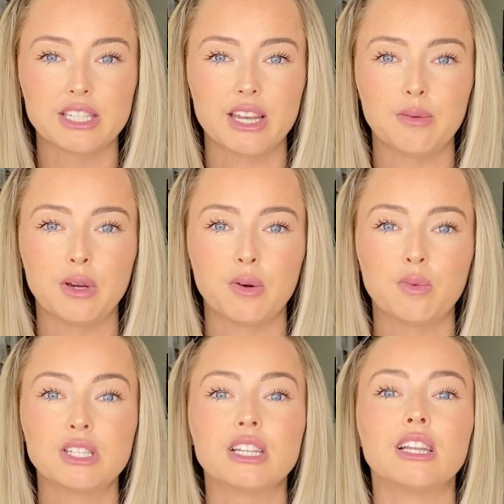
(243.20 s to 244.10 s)
statement
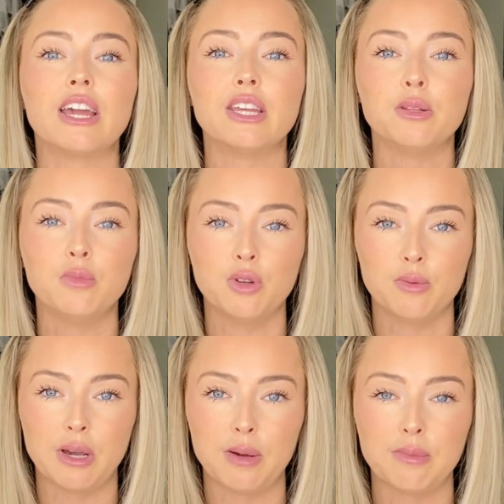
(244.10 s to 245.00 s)
was to lighten the mood
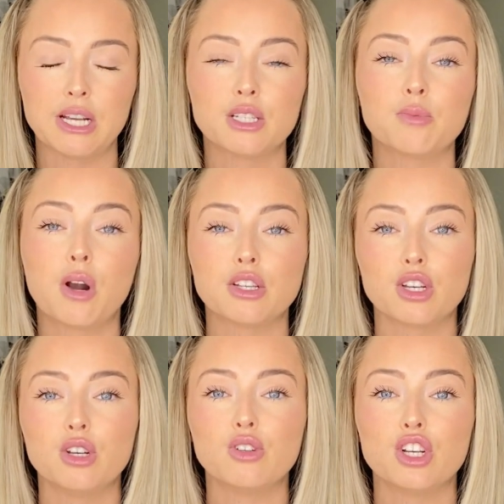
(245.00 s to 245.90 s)
a bit because the
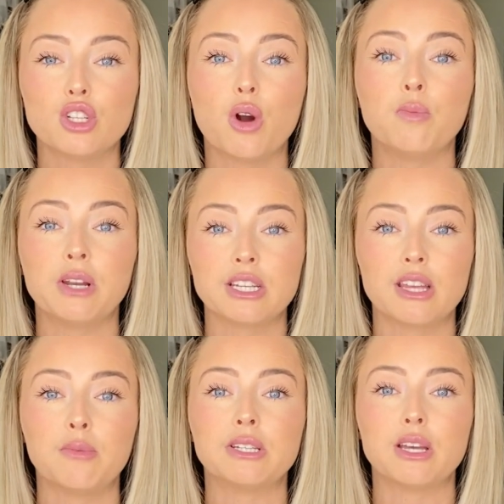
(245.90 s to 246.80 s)
prosecution's opening
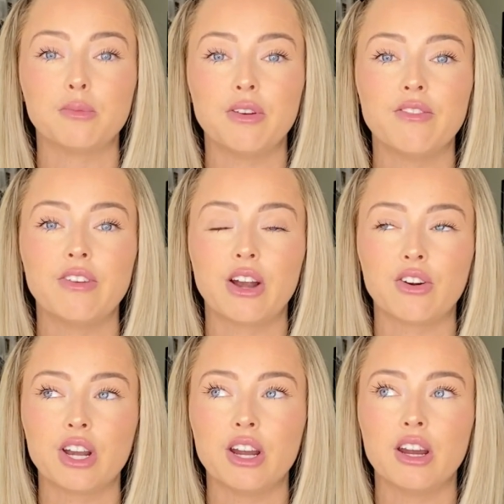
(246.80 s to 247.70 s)
statements had been
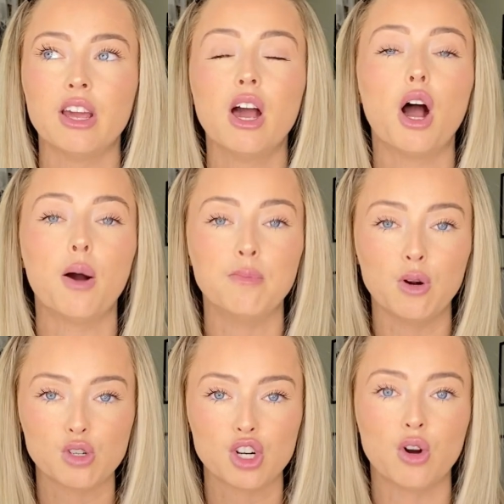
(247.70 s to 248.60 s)
very
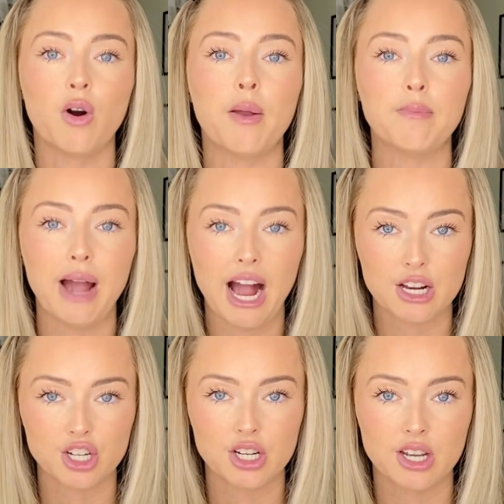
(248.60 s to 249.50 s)
emotional, and
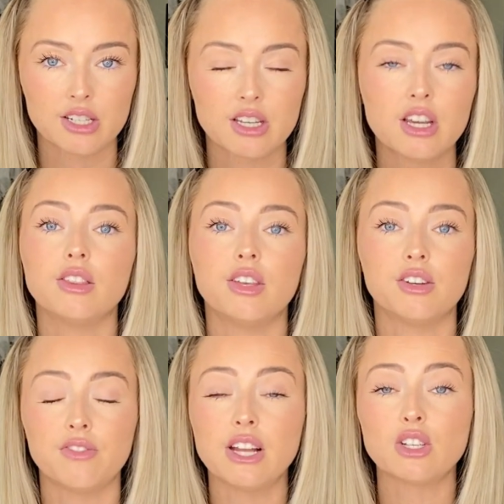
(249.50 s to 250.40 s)
passionate. The
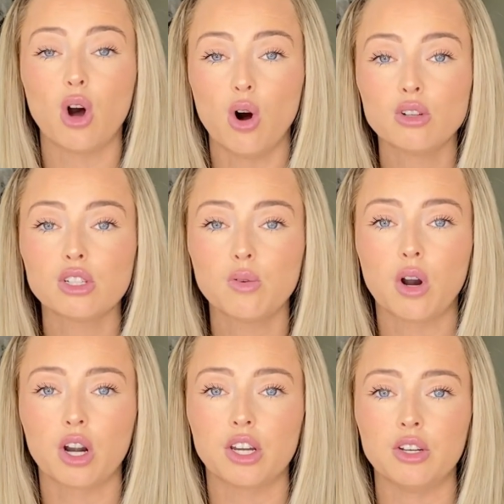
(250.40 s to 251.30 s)
defense also
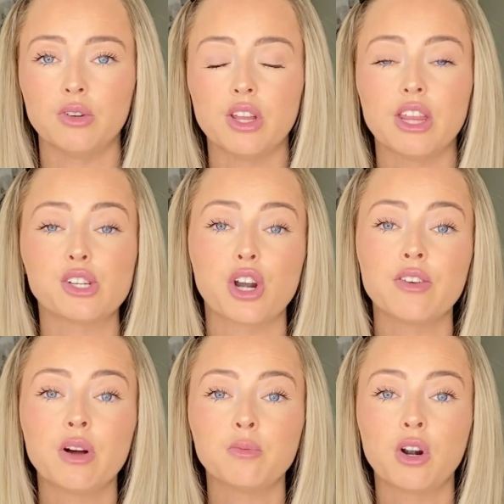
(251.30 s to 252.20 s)
argued that
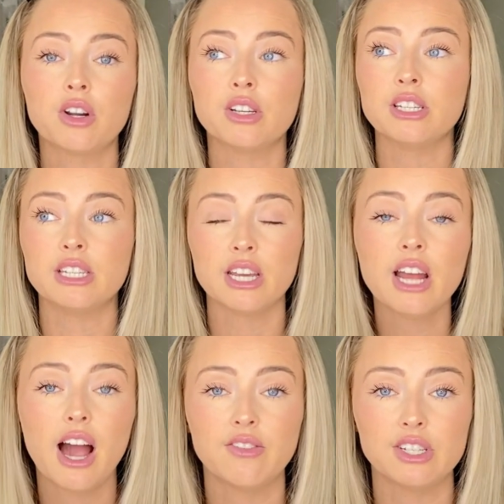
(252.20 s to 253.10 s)
Trayvon Martin did
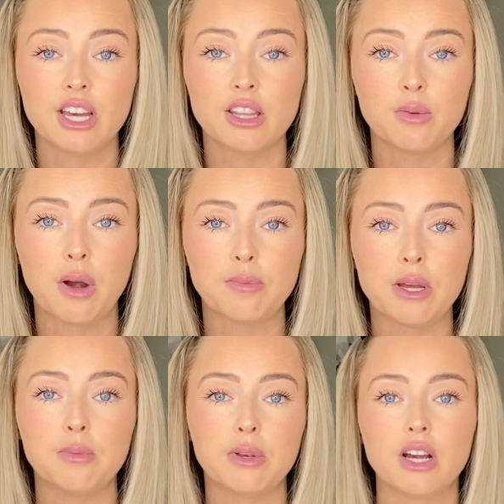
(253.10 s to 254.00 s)
have a deadly
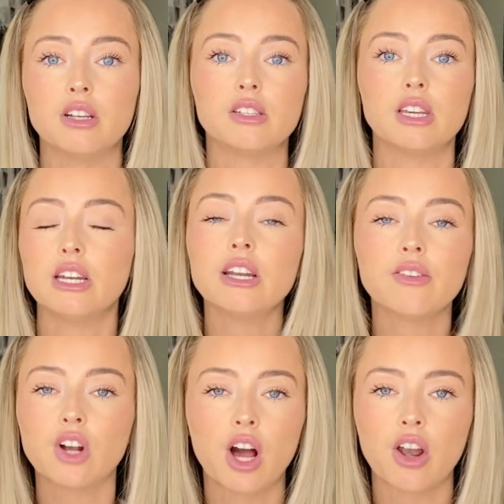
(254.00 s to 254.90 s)
weapon because he didn't
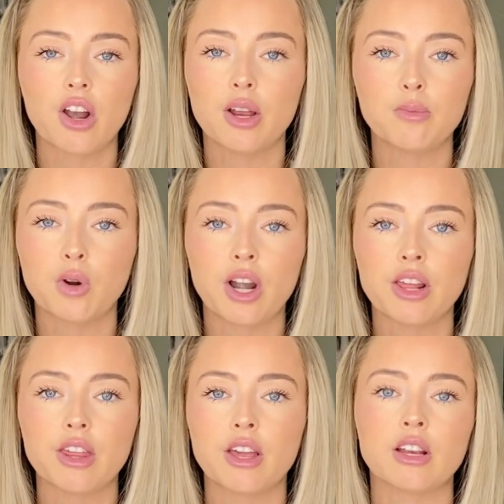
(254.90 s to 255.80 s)
have a gun on him or
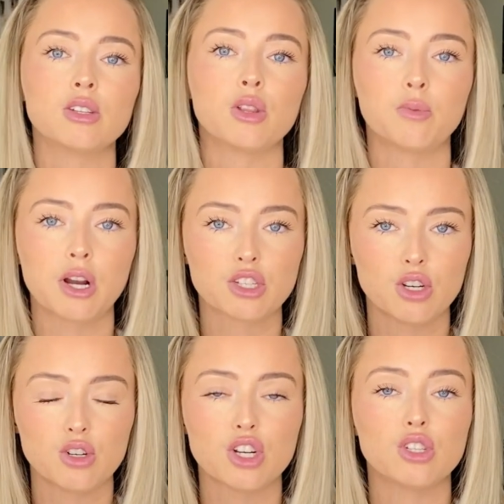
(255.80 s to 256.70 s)
anything. So the
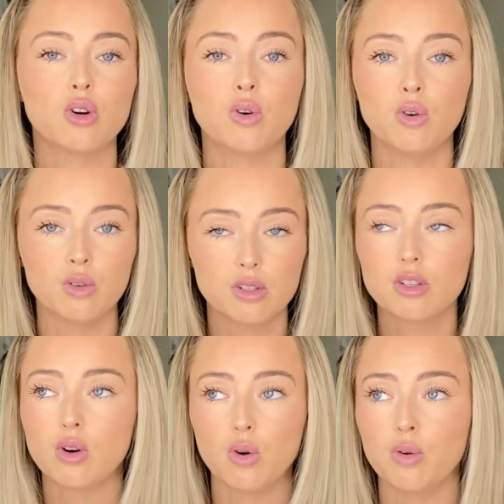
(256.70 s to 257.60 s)
prosecution's whole
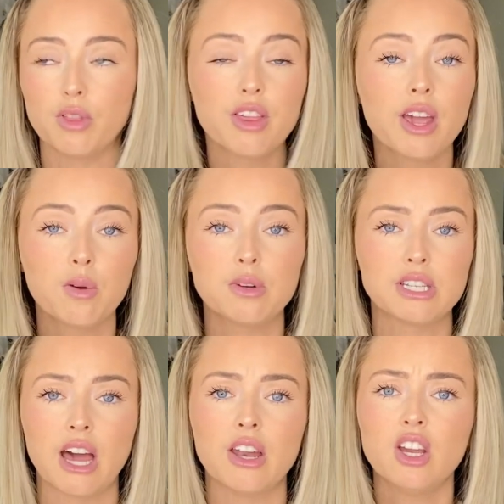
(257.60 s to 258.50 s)
whole thing was
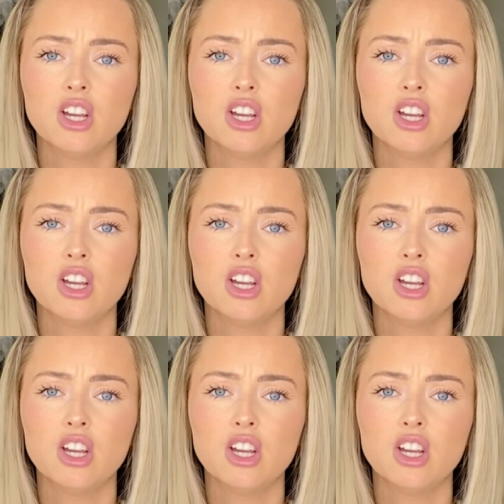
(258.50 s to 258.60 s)
that